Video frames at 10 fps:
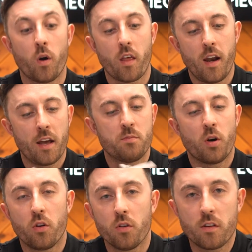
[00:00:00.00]
one of the next
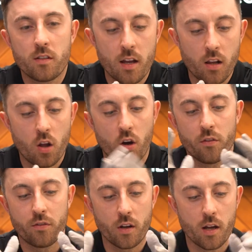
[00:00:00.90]
models has had a
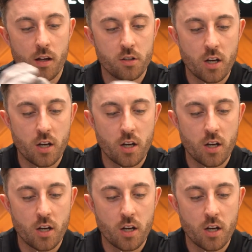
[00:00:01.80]
lot of